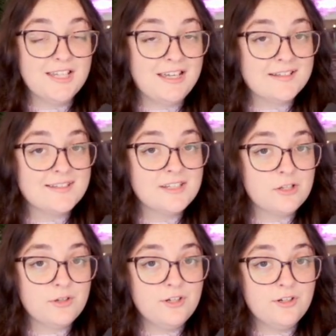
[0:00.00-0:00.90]
for the
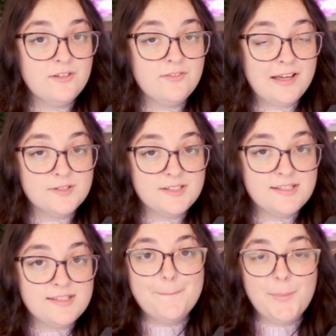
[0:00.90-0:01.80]
exterior of
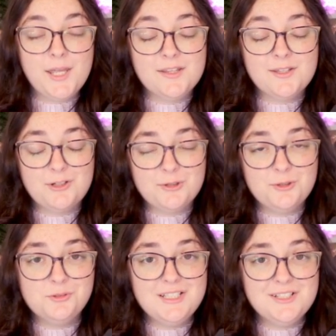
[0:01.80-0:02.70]
houses, but there are
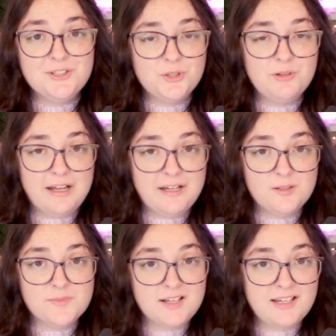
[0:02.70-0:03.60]
only 2
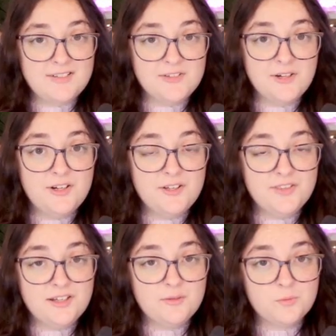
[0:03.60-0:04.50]
items I saw
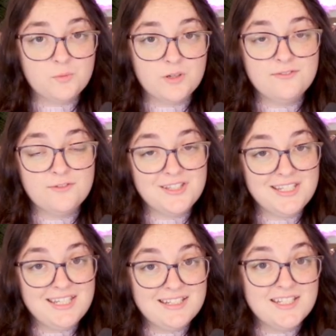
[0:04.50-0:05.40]
that would work for
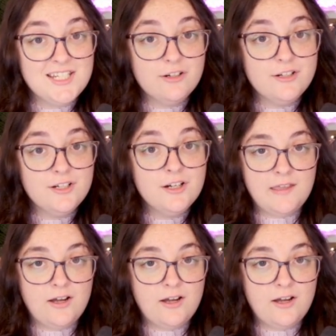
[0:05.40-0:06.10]
the interior